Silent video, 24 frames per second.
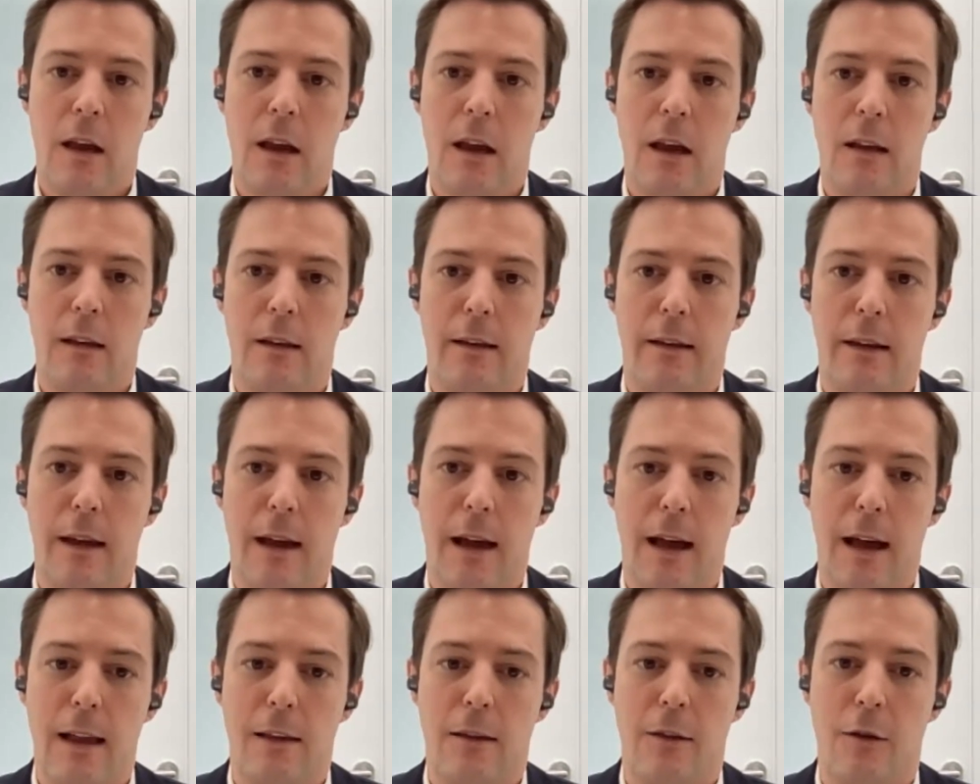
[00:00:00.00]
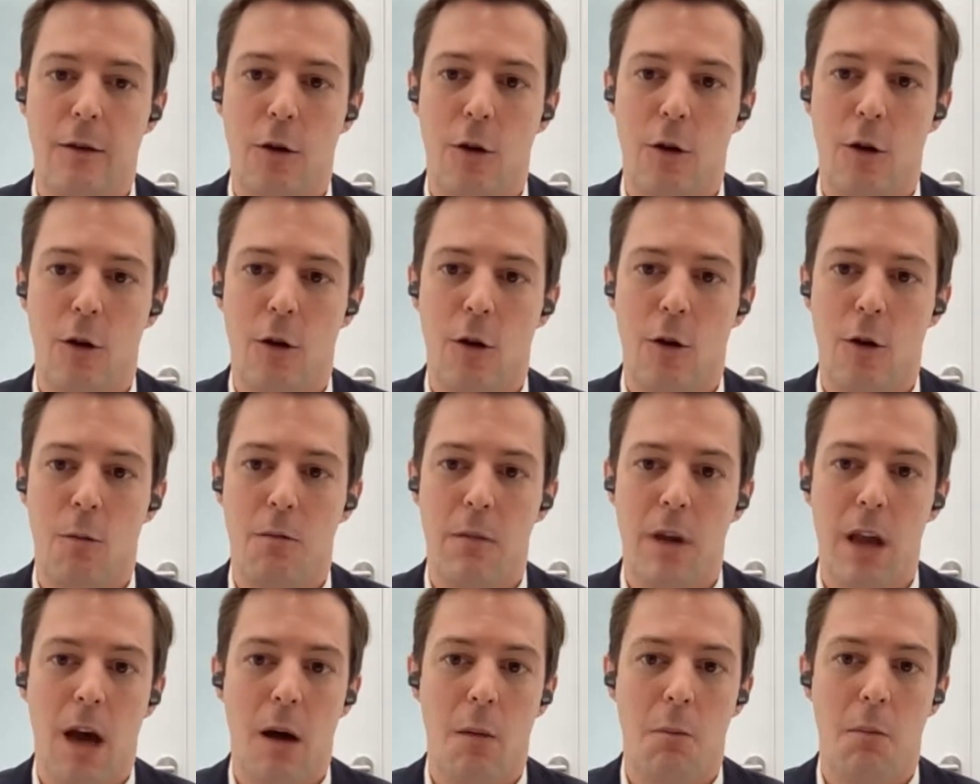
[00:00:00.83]
and that uh,
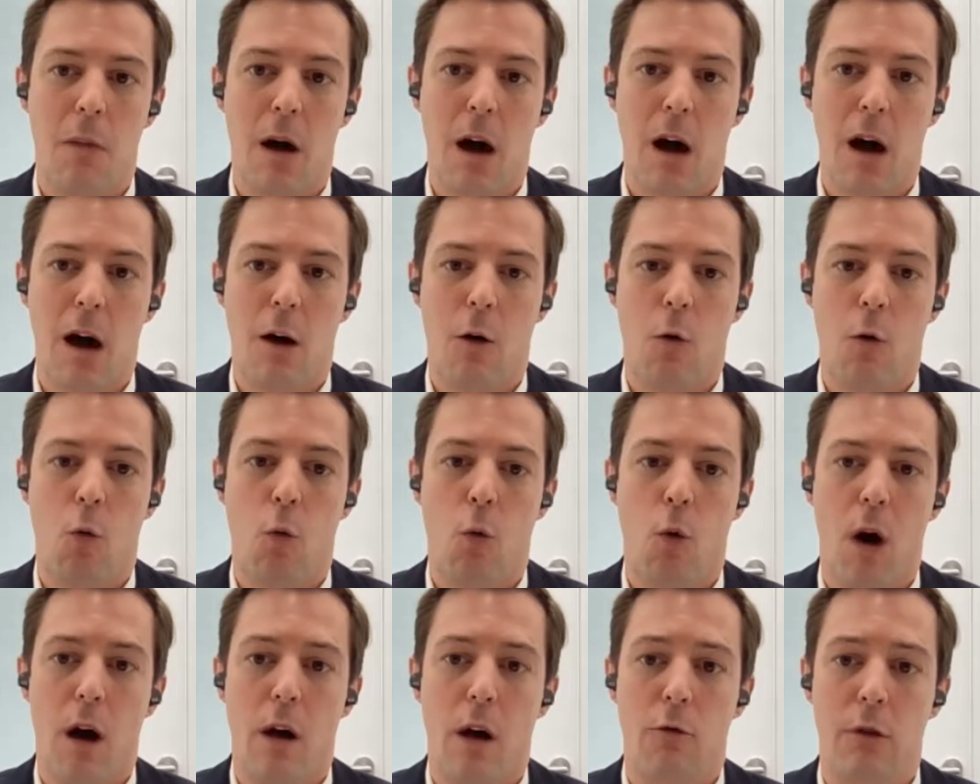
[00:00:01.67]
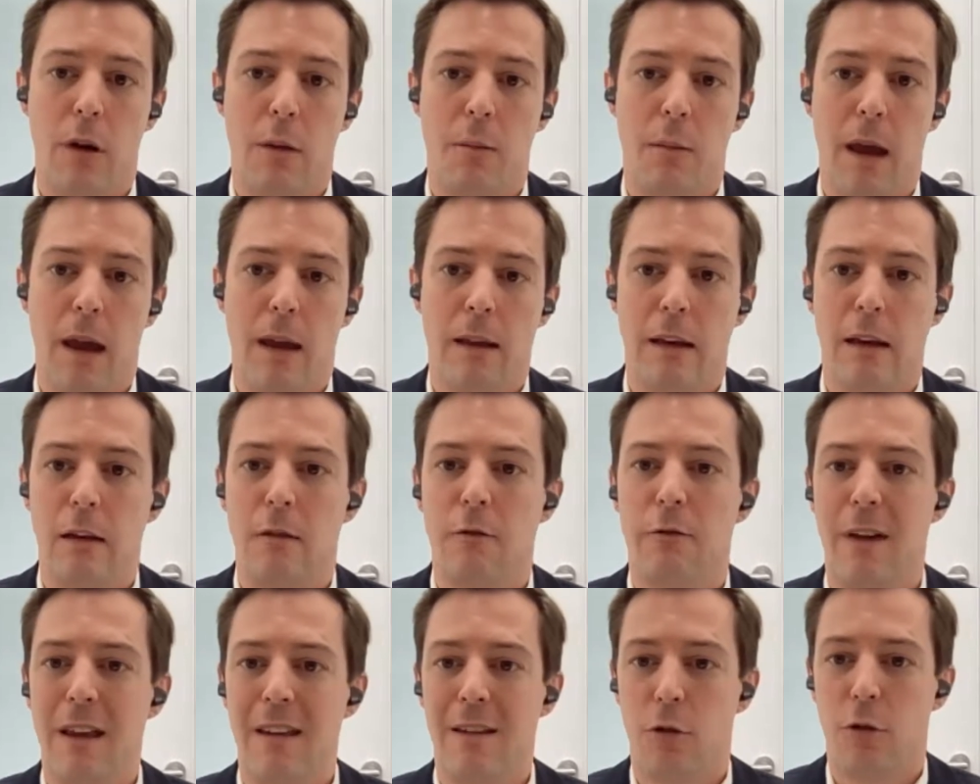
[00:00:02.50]
Myanmar remained
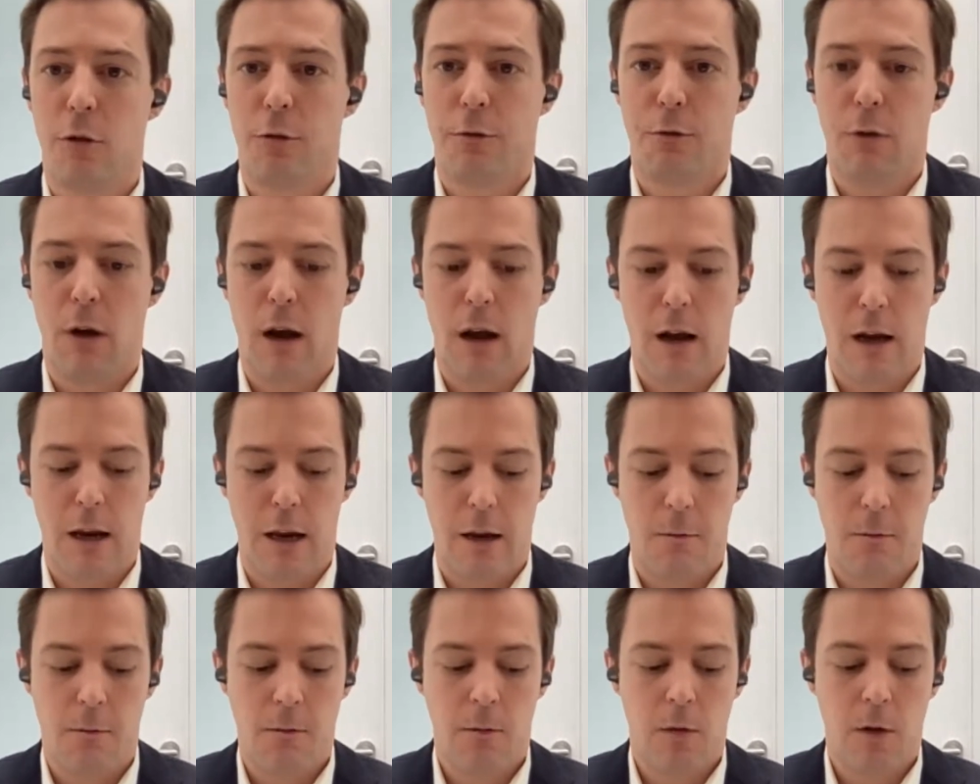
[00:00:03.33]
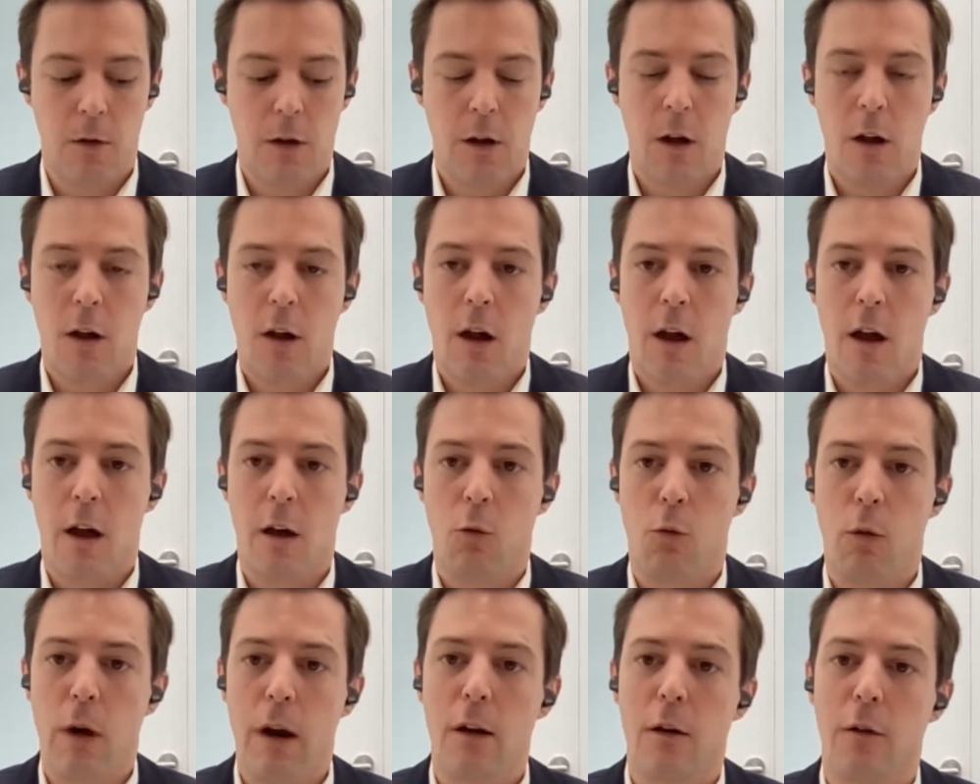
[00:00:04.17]
investor friendly.
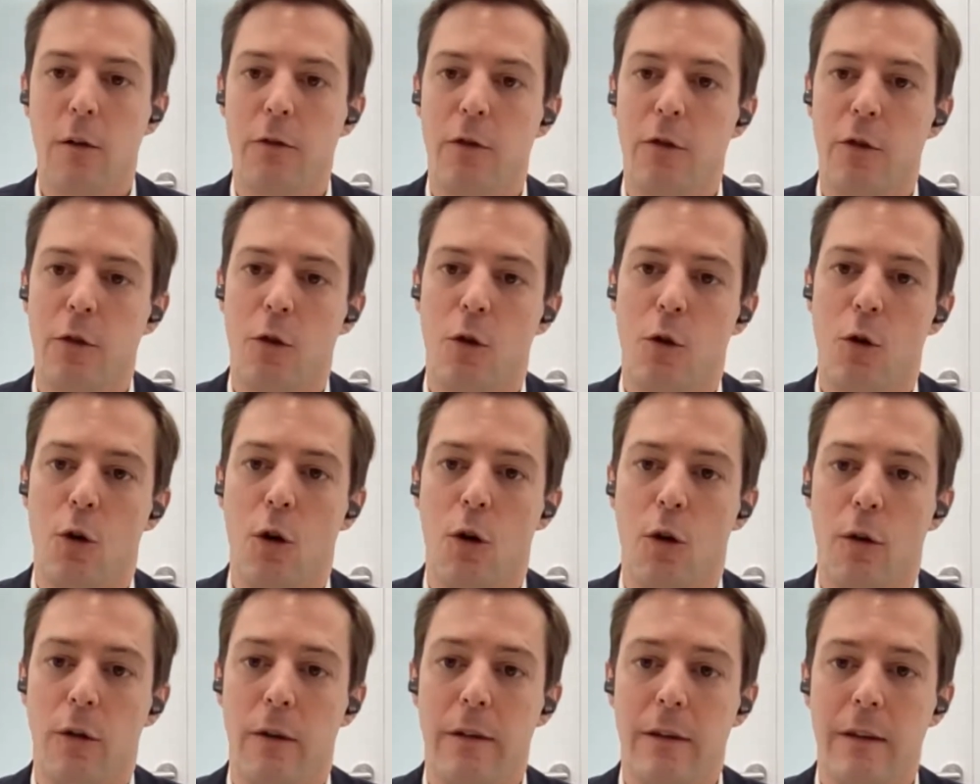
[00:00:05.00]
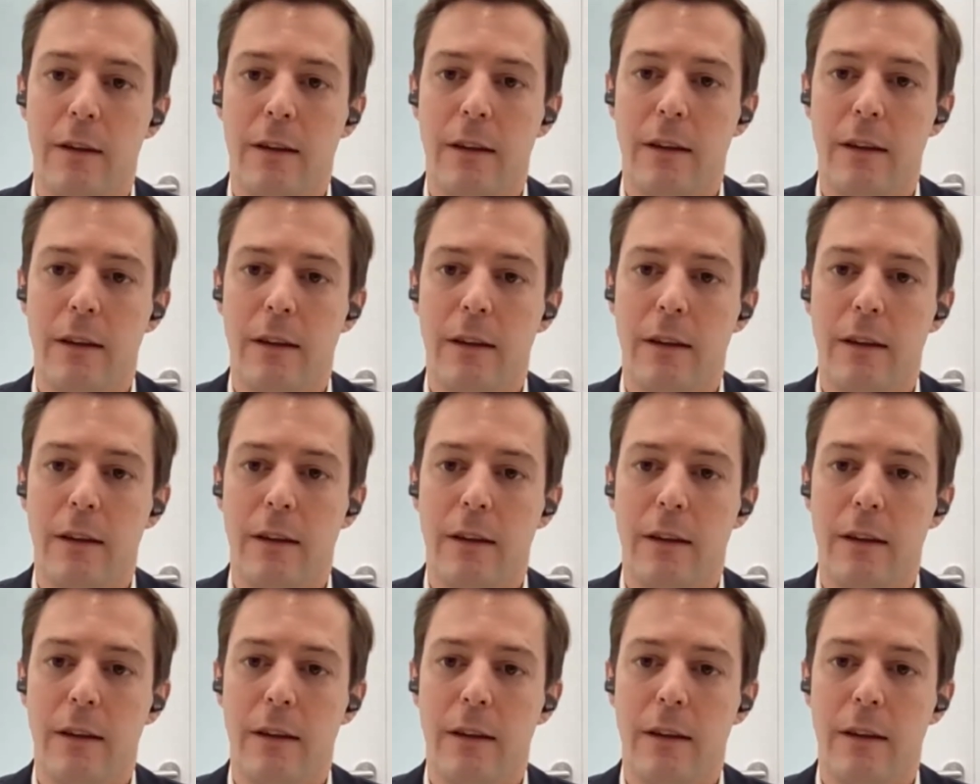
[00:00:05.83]
And one of the uh,